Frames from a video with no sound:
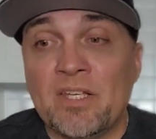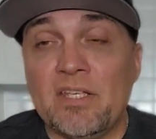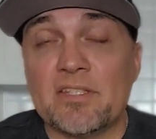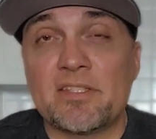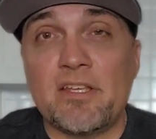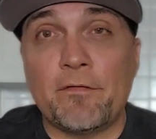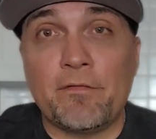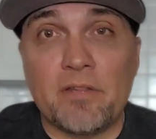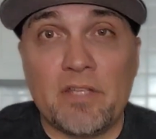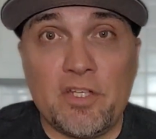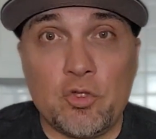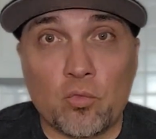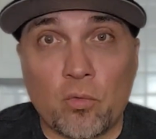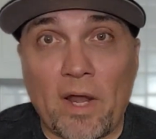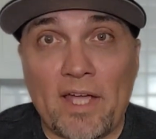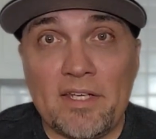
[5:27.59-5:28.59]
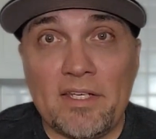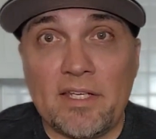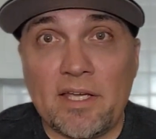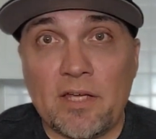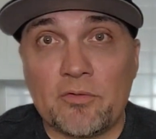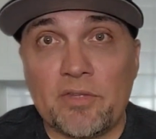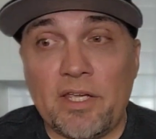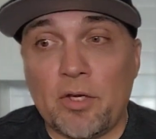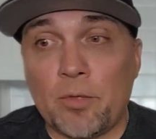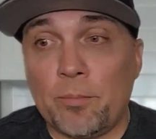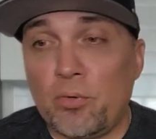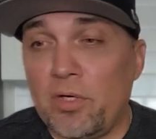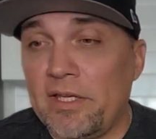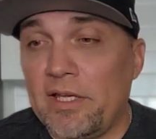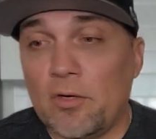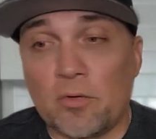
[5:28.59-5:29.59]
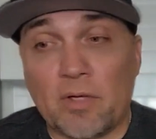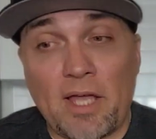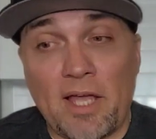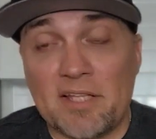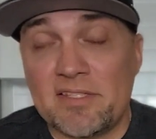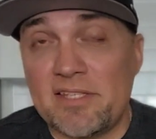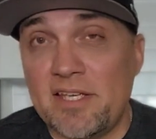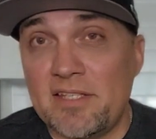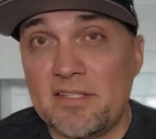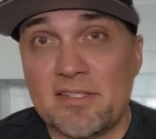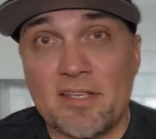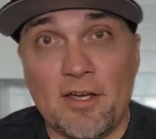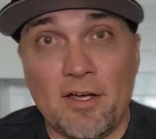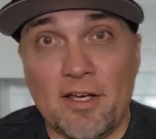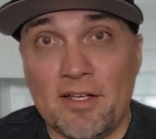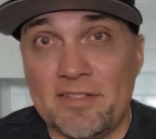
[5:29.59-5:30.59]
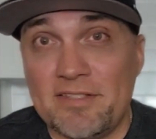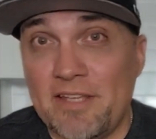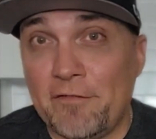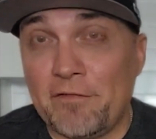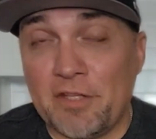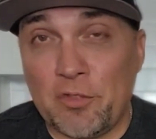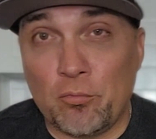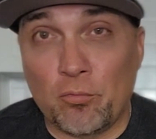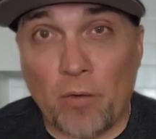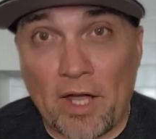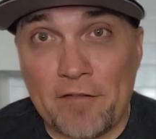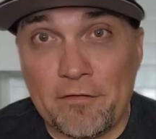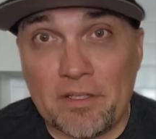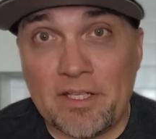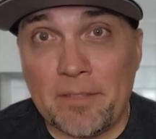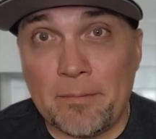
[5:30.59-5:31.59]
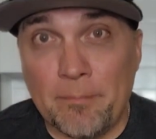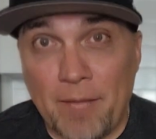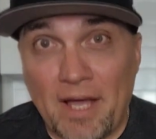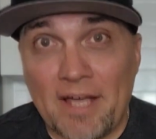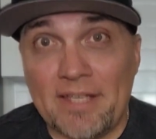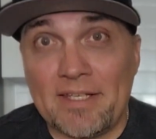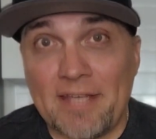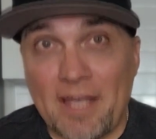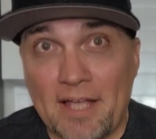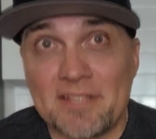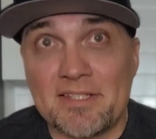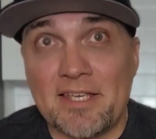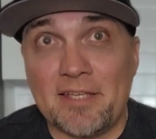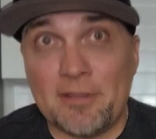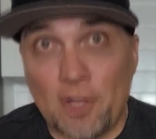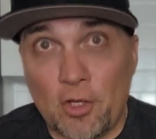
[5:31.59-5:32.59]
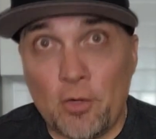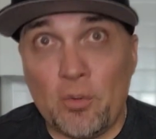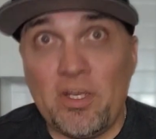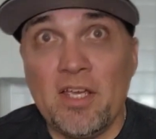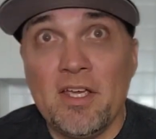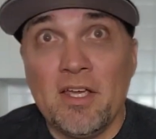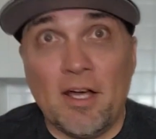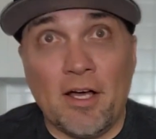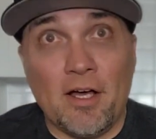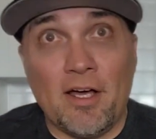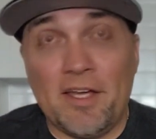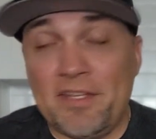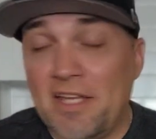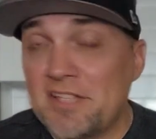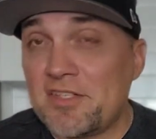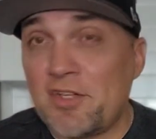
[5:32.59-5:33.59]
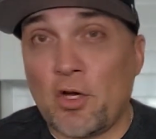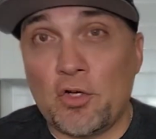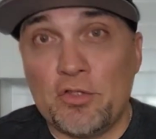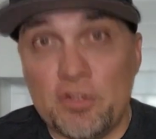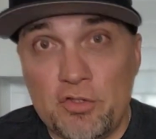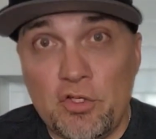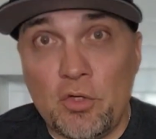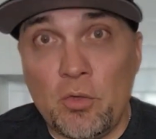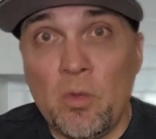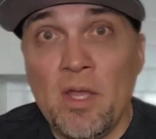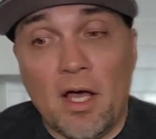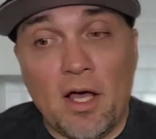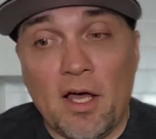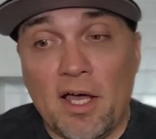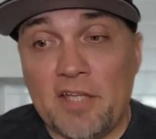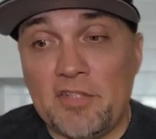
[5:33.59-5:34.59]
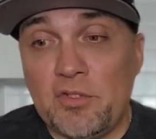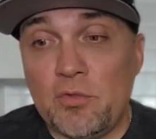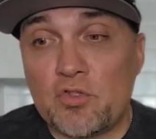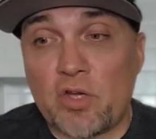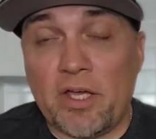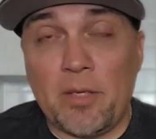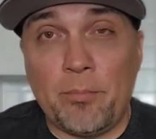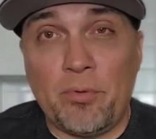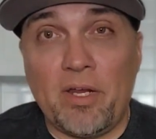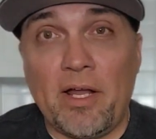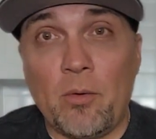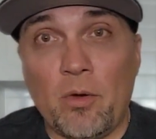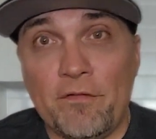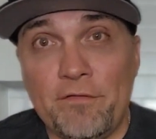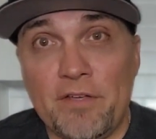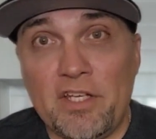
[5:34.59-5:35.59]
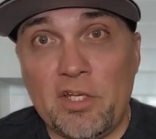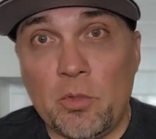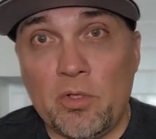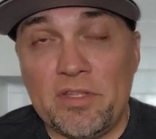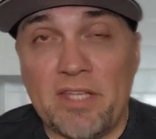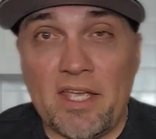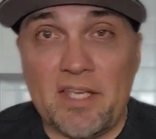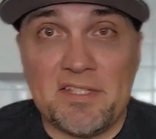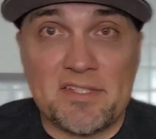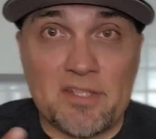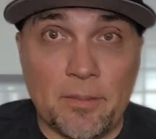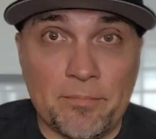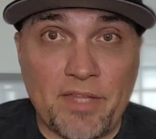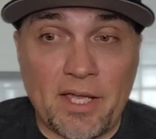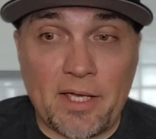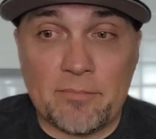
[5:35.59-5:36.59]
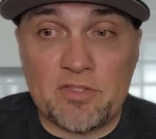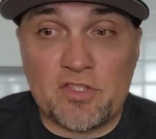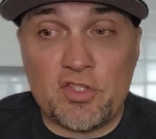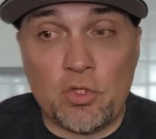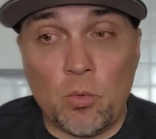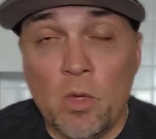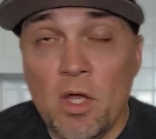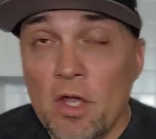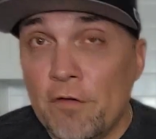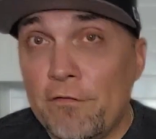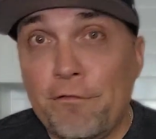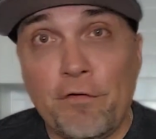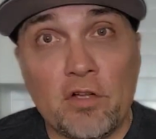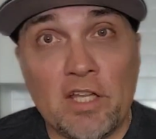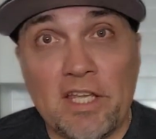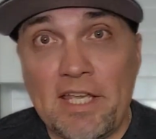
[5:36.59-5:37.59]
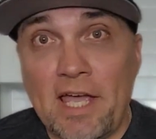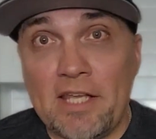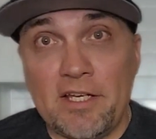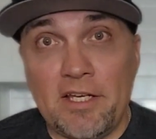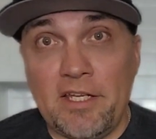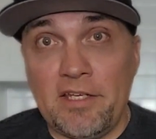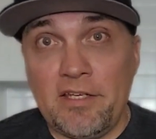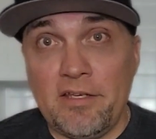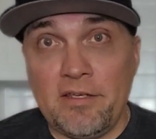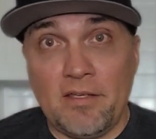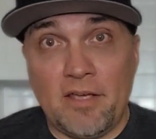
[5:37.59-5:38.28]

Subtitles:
He is definitely grinding out there, putting out content, definitely rivaling my content load. And that's hard to do. I do try to put out a video a day, sometimes two, fully edited.